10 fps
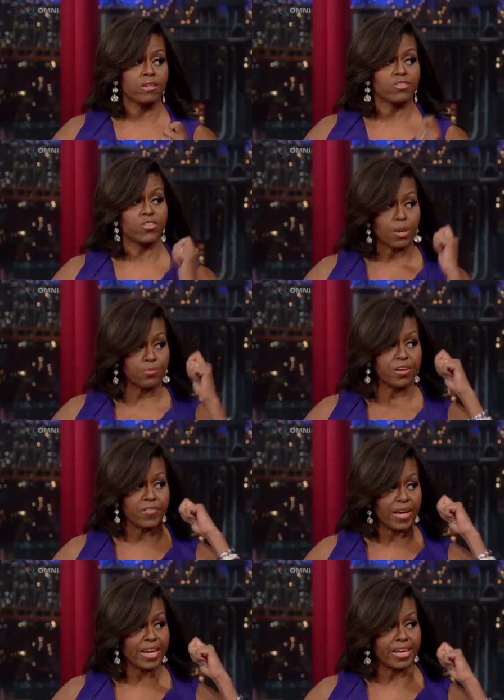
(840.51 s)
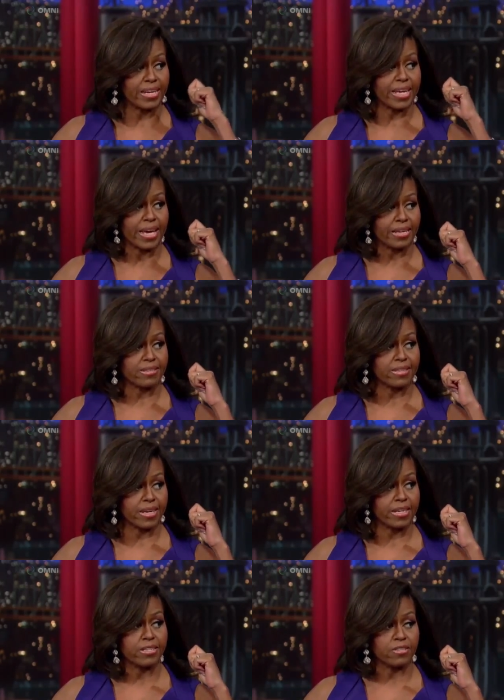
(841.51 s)
something that indicates
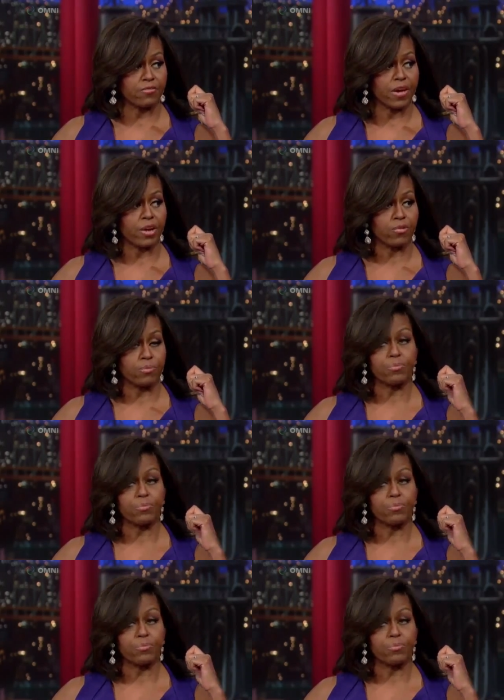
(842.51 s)
that he's a veteran